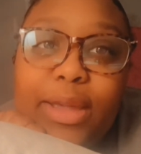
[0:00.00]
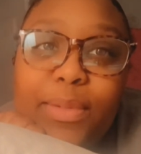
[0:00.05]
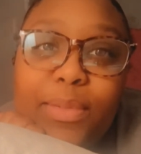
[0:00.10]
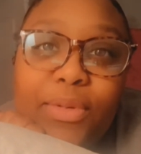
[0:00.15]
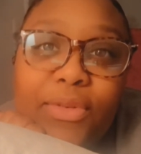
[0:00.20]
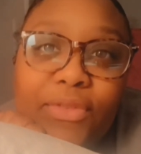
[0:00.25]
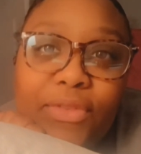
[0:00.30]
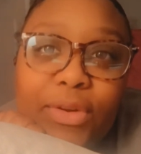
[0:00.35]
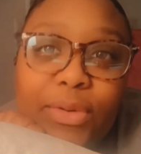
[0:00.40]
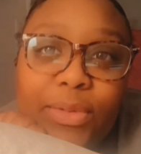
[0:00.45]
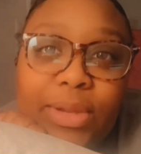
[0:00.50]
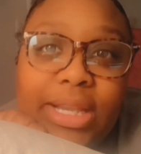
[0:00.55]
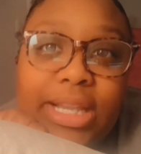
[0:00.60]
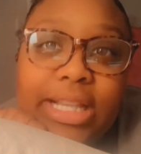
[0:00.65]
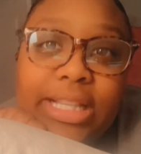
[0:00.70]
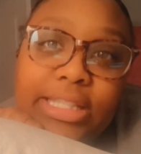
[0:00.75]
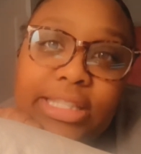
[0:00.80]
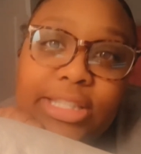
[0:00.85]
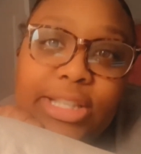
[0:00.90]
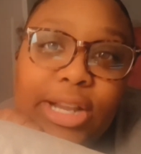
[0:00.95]
Before we
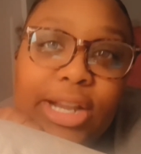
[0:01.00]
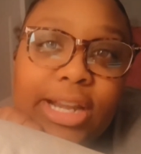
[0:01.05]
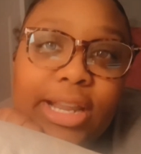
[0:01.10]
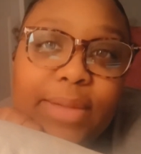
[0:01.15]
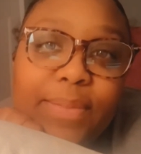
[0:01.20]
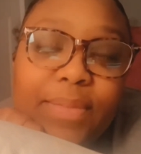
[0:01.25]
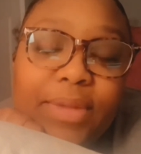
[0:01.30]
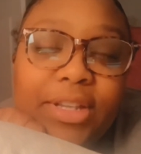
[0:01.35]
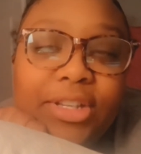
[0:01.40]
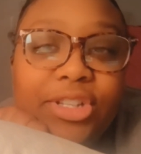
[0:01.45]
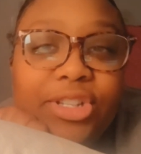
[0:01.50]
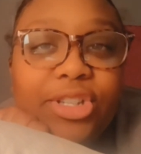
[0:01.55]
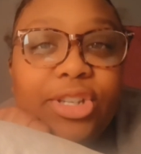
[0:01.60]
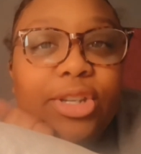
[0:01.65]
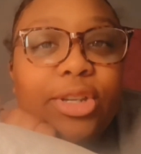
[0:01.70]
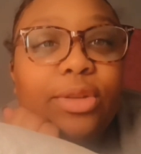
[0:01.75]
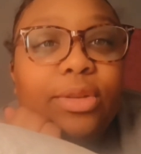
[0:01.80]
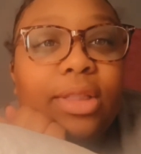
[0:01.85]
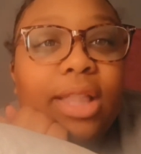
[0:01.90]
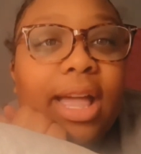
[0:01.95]
get started, make sure
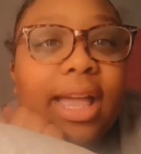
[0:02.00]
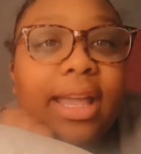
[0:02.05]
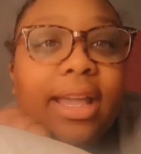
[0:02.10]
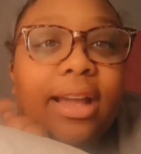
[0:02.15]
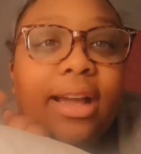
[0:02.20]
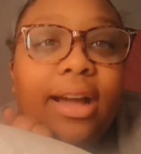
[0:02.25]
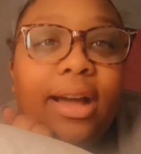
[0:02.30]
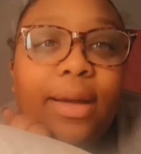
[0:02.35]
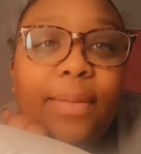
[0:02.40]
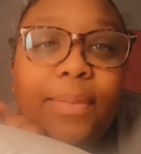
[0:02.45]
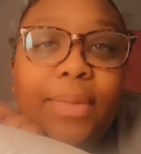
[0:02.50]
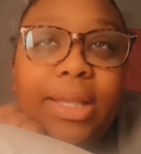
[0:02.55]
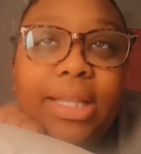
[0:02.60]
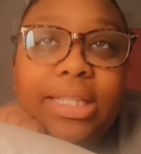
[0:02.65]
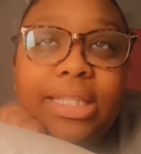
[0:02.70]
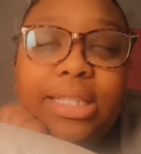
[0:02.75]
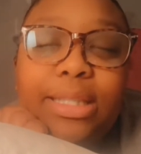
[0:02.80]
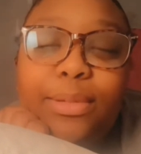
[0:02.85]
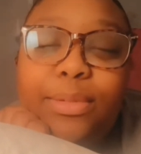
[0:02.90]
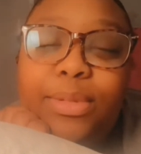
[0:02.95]
you like, comment,
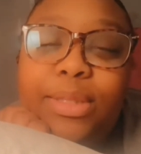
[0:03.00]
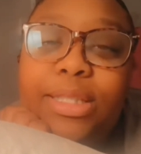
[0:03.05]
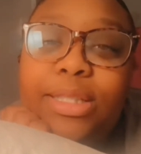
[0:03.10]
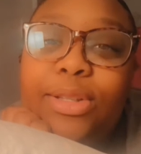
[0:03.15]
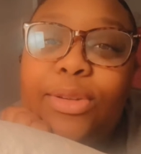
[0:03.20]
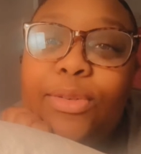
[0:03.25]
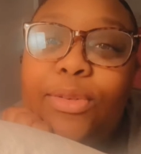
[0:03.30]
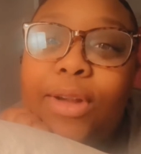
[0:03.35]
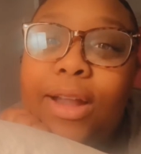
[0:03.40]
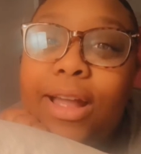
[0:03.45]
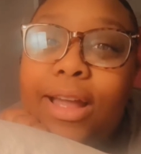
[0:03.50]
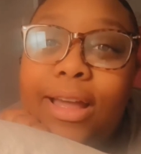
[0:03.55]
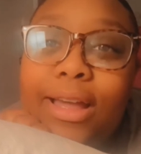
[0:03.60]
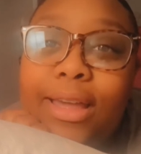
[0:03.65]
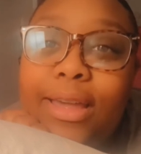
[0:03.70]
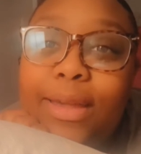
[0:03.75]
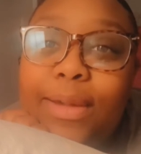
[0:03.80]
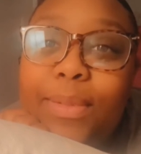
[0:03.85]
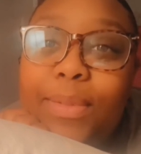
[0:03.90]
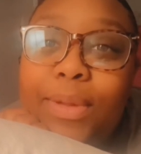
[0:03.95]

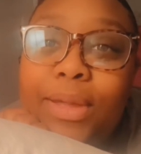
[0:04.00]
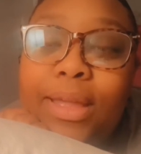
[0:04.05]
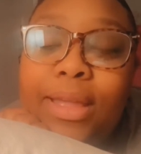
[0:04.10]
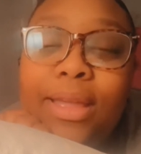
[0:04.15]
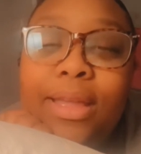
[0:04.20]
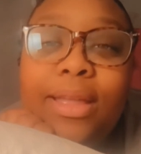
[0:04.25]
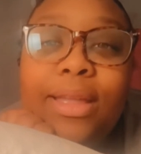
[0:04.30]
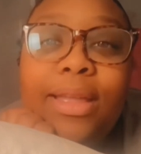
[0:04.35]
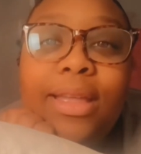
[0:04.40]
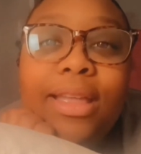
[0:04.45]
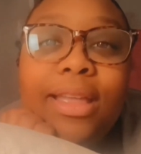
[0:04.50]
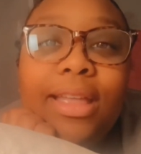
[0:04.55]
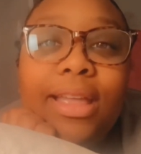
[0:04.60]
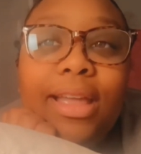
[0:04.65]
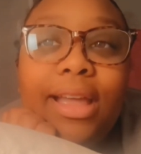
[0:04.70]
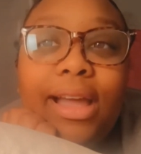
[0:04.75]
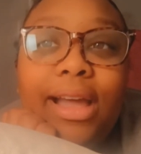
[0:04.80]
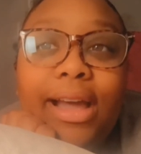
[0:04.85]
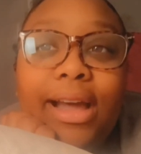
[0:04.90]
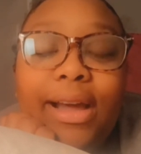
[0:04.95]
subscribe
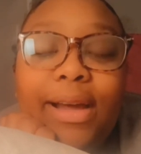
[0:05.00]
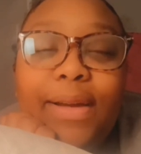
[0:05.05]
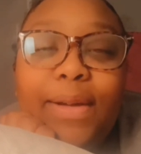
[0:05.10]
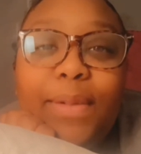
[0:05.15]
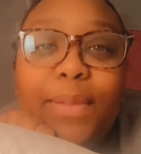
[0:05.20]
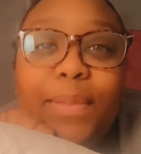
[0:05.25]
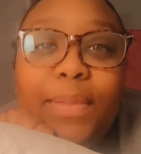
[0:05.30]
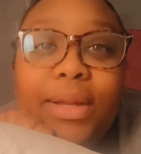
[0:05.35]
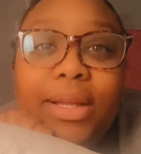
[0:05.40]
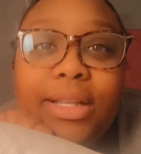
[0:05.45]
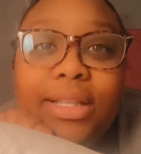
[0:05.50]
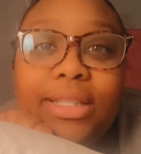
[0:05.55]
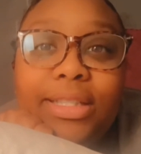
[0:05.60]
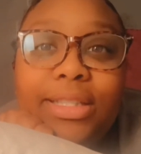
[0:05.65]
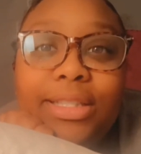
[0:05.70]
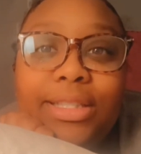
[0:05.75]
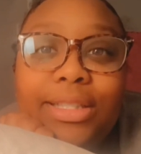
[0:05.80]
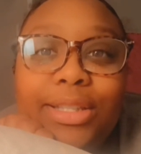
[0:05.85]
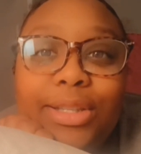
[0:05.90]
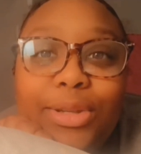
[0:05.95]
to
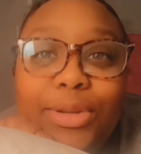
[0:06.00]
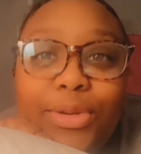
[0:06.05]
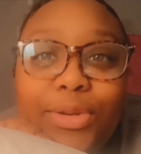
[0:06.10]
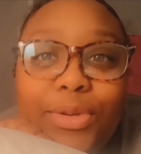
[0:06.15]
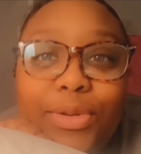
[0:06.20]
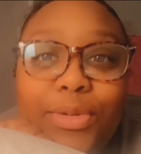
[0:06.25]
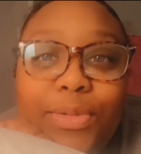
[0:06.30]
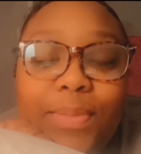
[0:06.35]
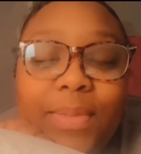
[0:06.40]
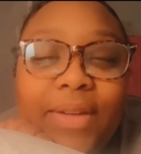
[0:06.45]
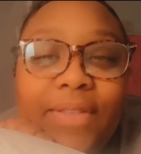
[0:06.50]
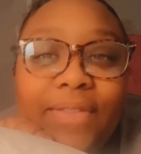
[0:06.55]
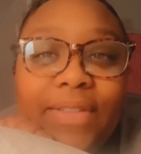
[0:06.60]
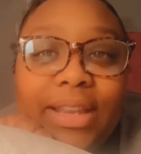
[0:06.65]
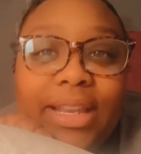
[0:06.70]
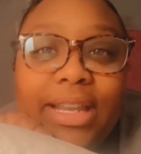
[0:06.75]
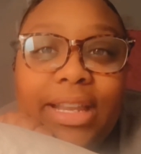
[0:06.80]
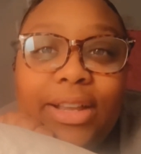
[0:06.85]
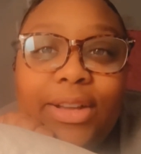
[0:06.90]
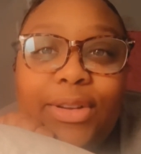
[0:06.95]
my
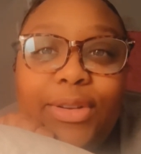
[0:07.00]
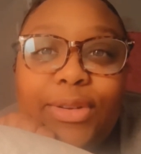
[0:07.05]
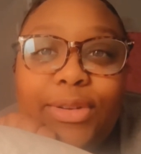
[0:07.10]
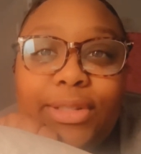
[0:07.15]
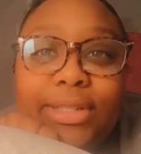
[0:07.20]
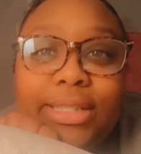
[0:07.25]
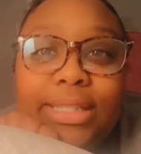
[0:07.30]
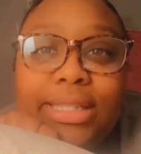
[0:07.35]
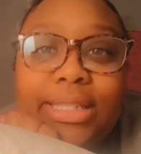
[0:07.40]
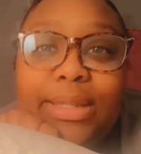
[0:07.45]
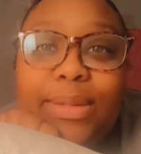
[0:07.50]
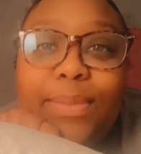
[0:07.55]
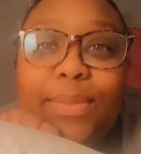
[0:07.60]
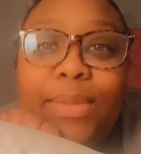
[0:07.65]
videos.